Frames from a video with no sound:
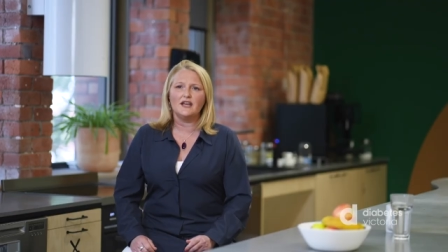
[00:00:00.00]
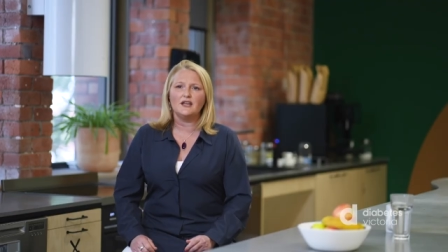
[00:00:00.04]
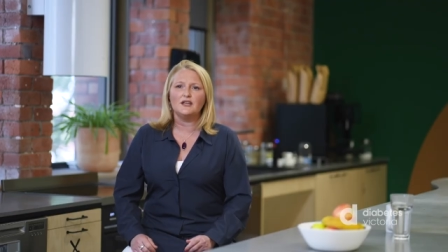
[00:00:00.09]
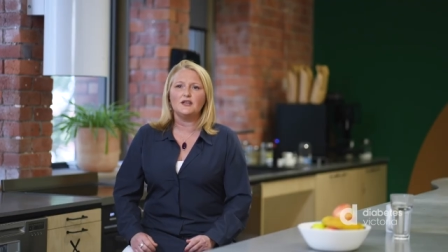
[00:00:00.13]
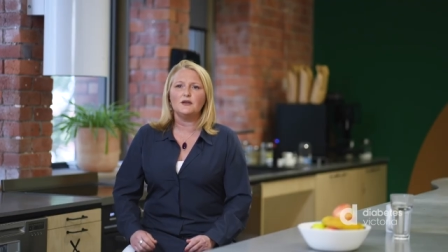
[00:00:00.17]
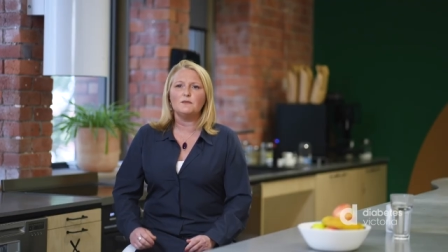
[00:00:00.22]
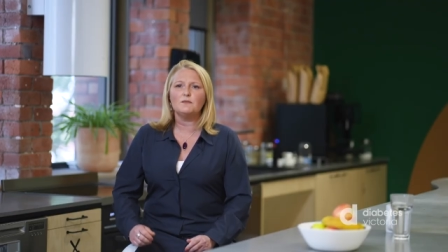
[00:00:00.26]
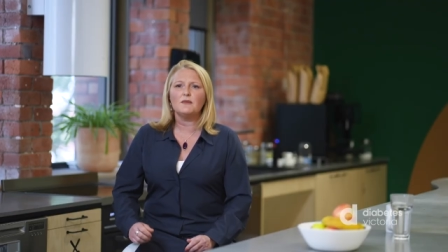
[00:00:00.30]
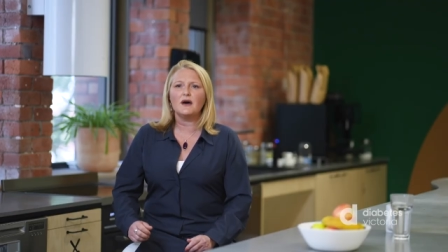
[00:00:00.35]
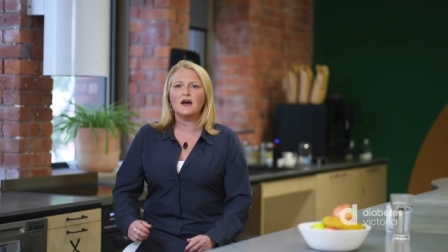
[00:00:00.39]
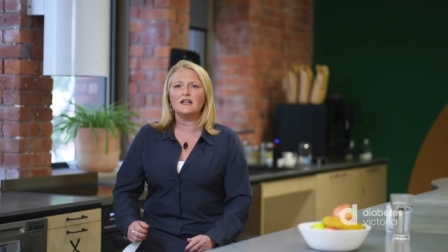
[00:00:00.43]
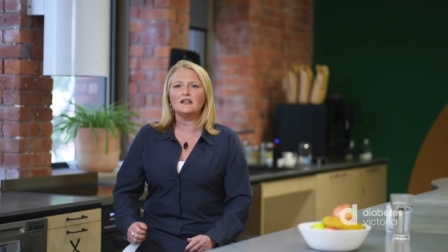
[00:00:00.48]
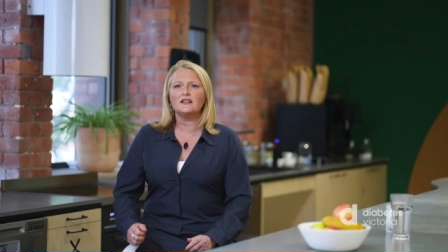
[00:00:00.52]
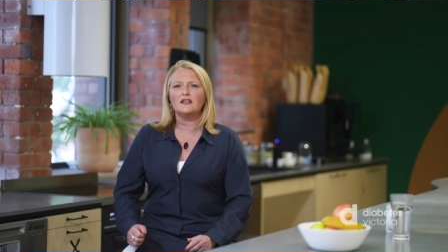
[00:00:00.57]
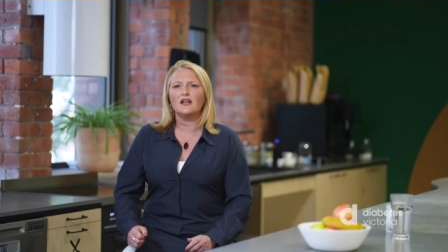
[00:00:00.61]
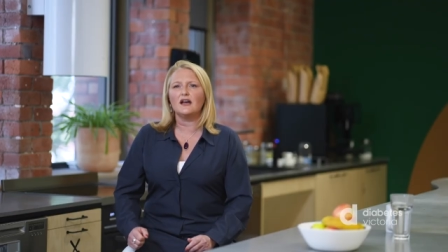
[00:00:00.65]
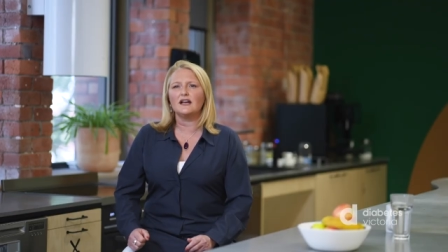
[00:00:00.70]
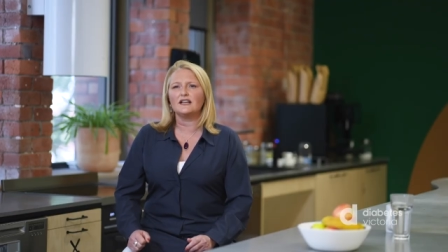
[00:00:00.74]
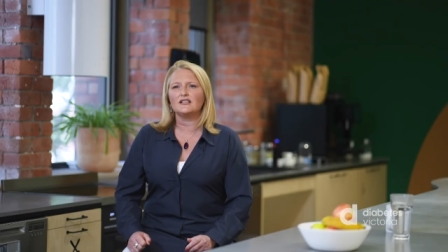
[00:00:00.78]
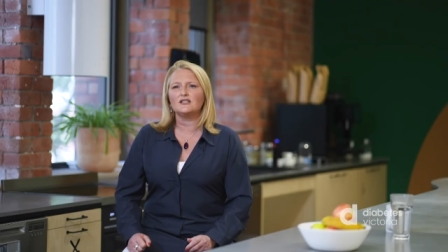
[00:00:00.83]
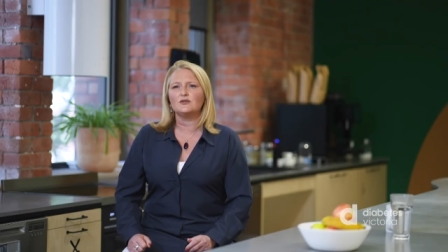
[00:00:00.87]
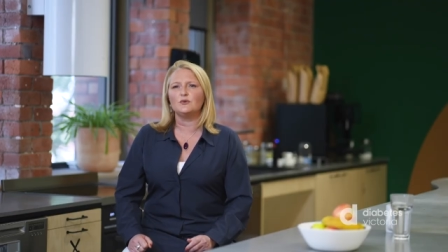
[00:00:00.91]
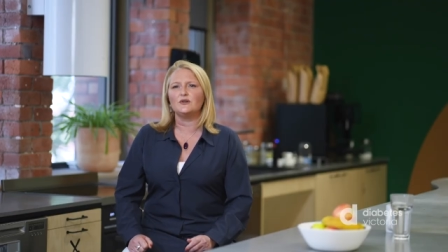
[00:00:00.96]
you might
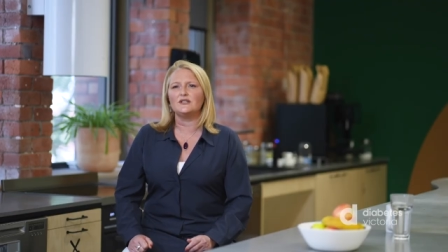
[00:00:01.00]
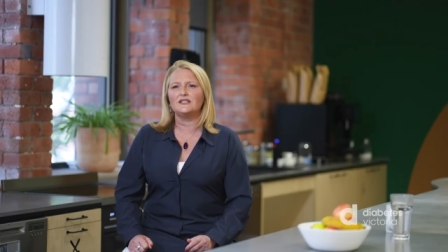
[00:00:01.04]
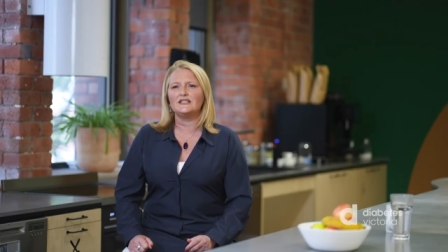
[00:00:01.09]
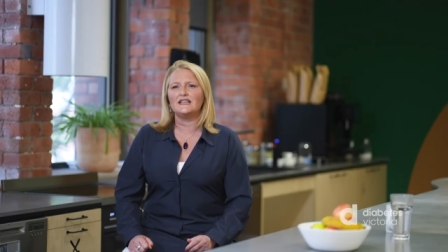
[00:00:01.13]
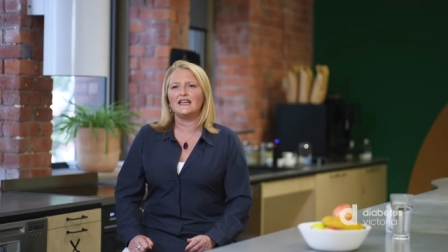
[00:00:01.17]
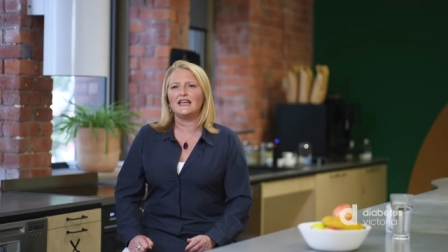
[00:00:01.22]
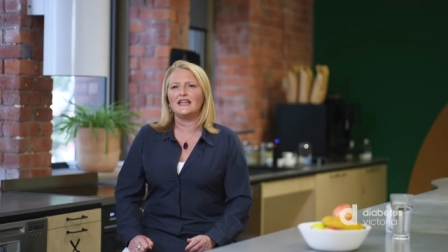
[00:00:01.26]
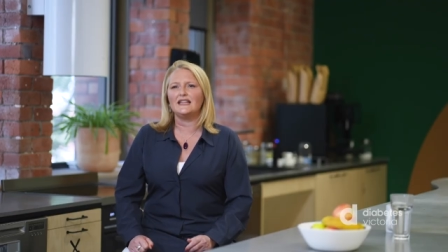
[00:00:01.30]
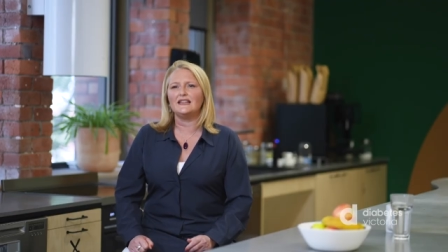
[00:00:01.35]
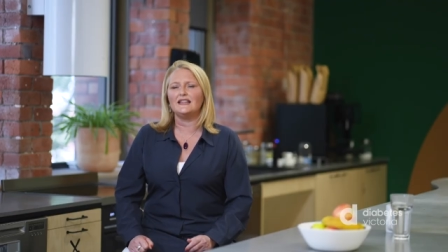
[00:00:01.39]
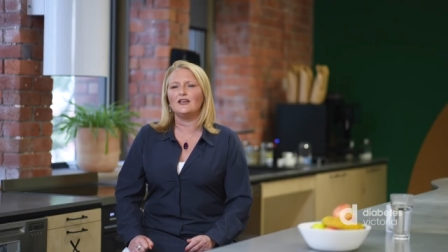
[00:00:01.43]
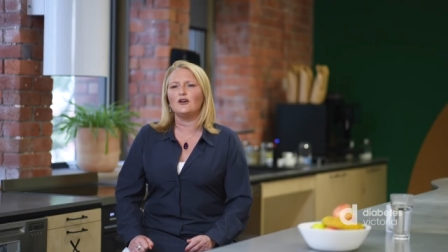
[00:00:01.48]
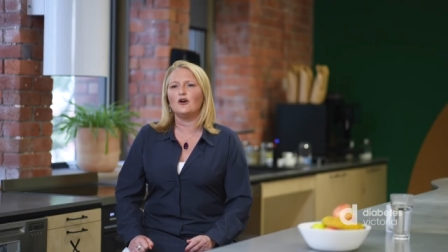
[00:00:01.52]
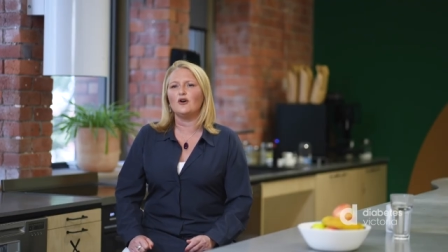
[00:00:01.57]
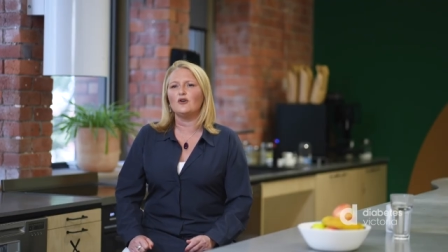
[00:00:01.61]
like to attend the